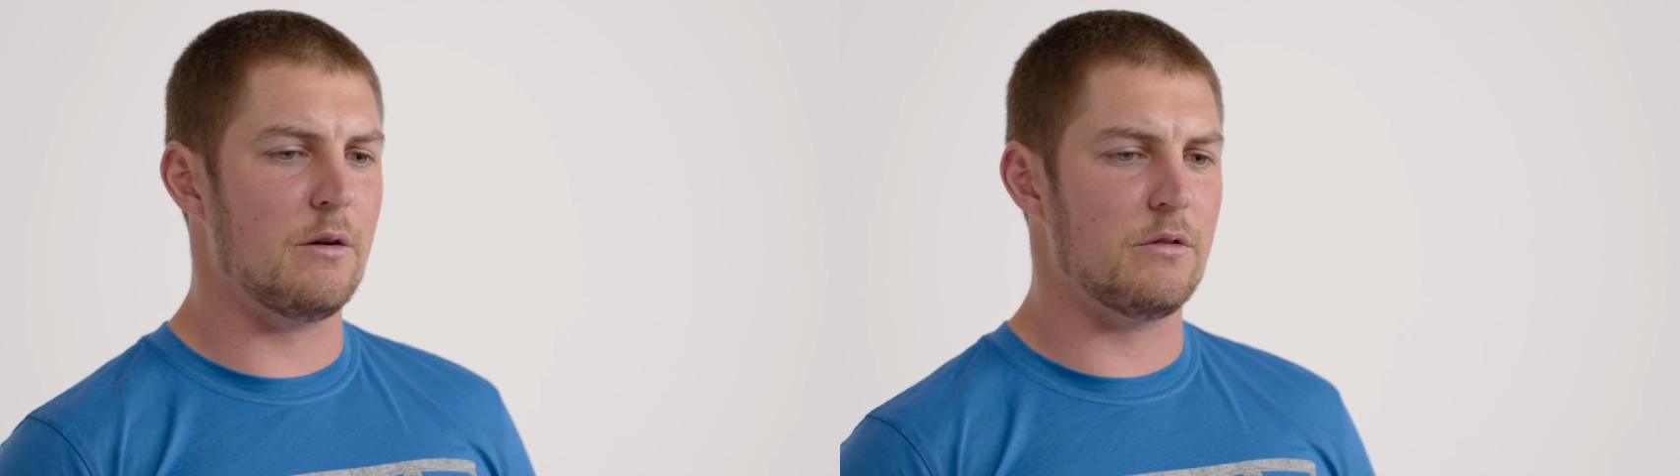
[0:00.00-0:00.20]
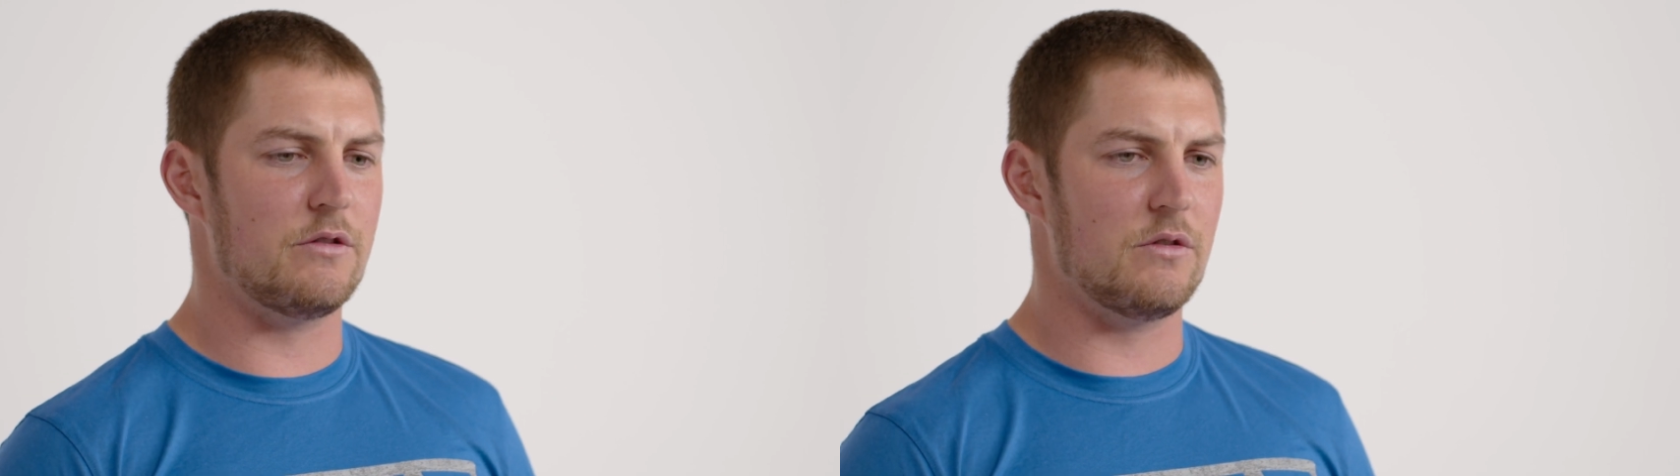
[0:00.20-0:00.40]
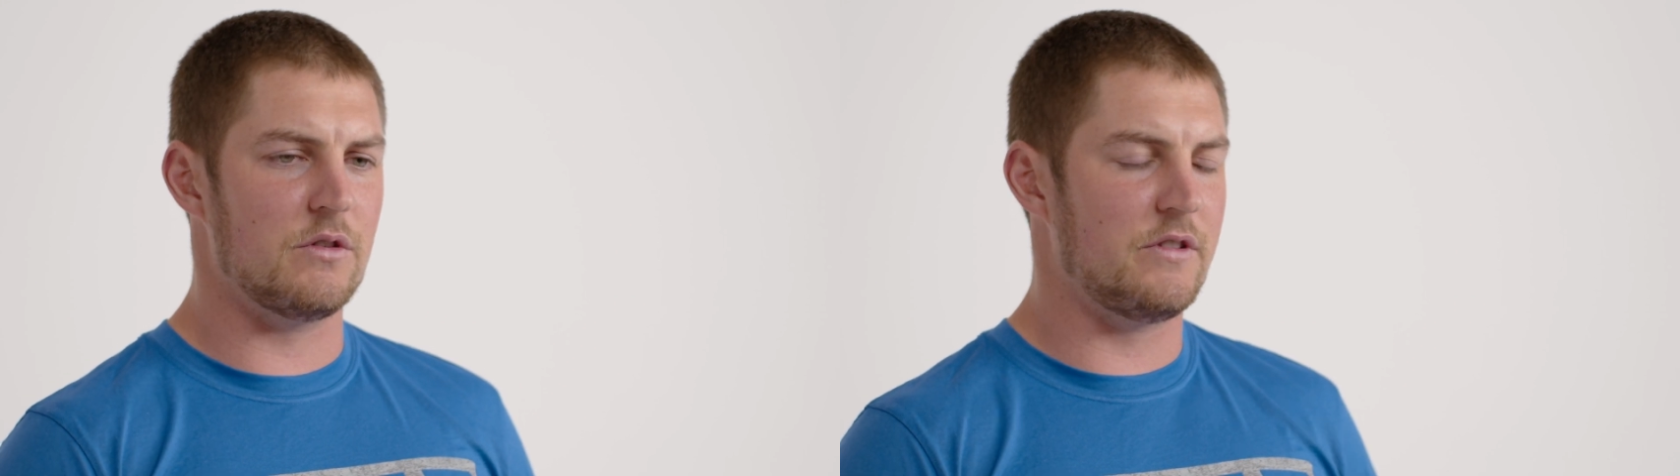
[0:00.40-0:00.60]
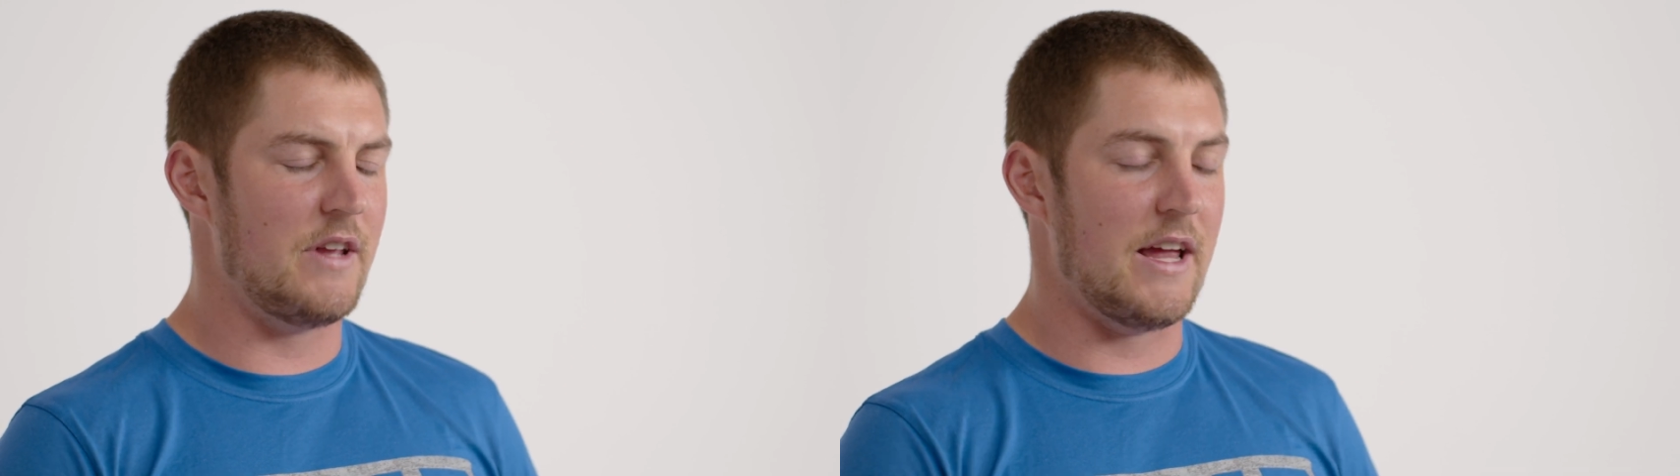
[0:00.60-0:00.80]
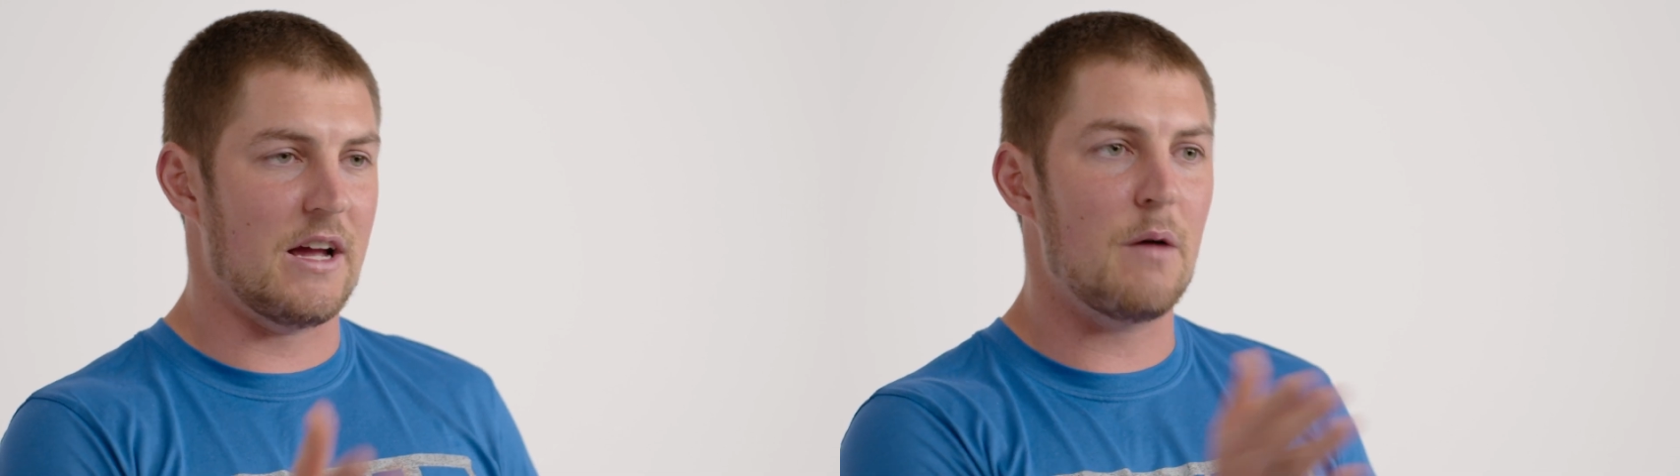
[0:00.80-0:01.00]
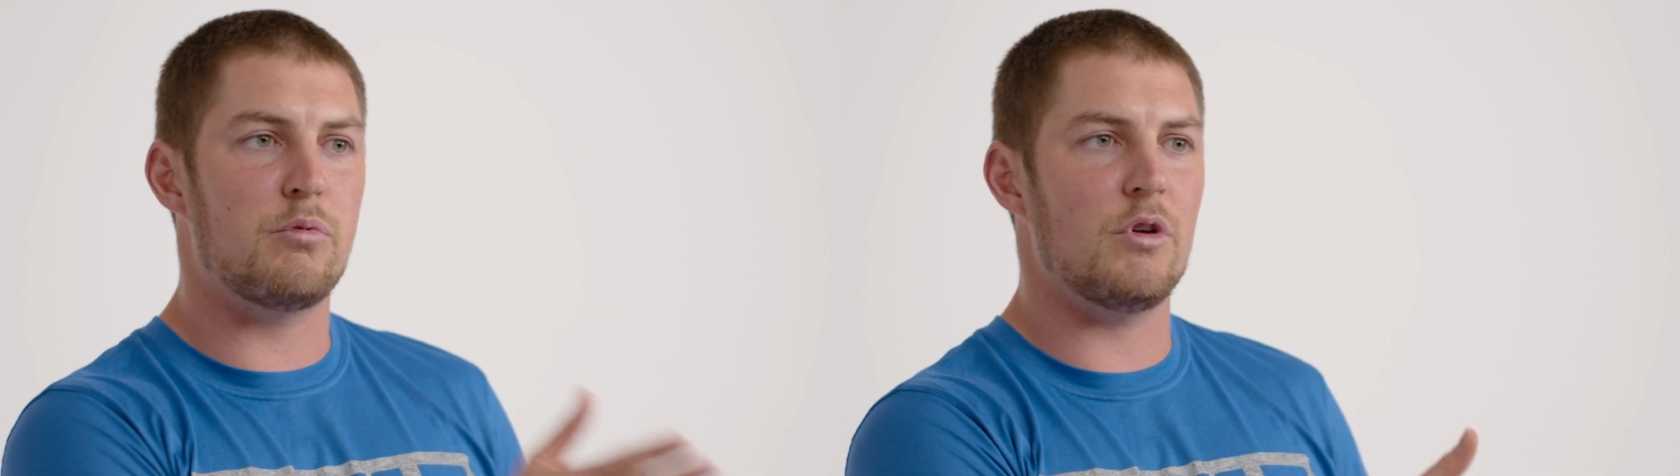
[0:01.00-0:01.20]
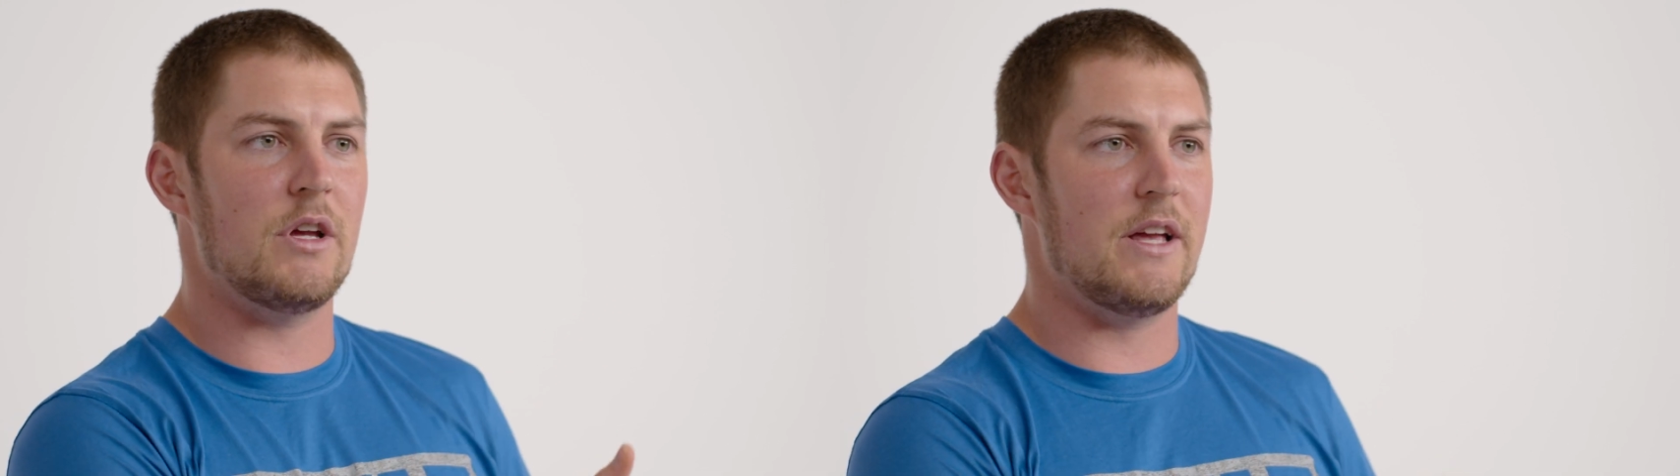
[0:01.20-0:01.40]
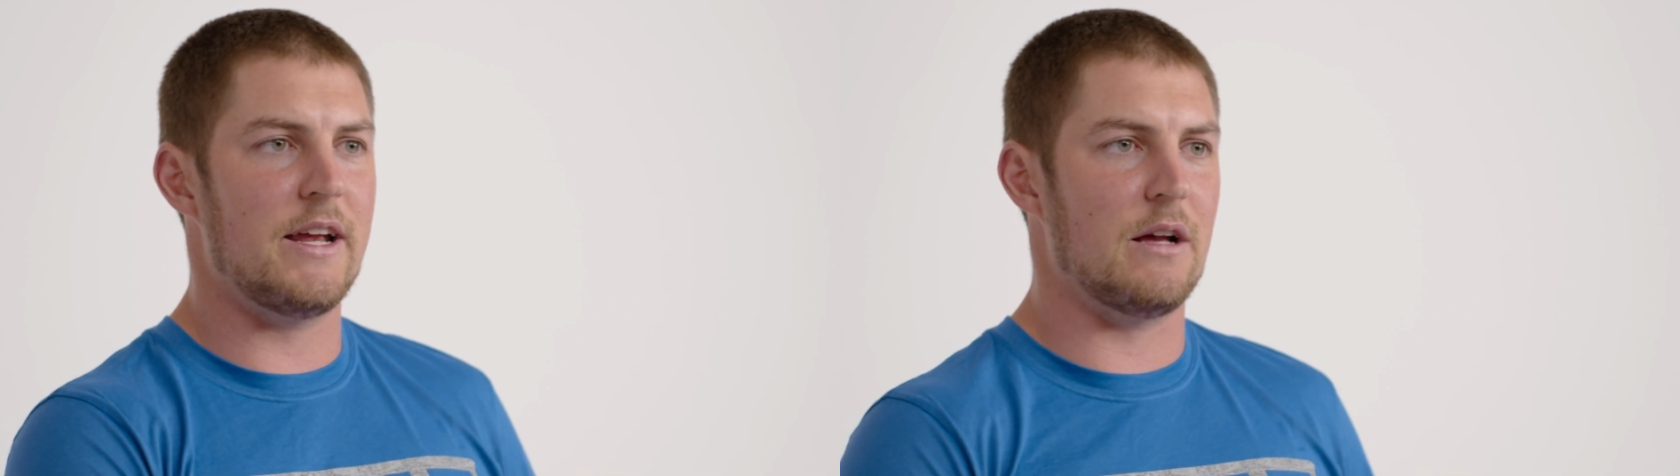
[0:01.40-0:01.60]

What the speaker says: I was staying up really late.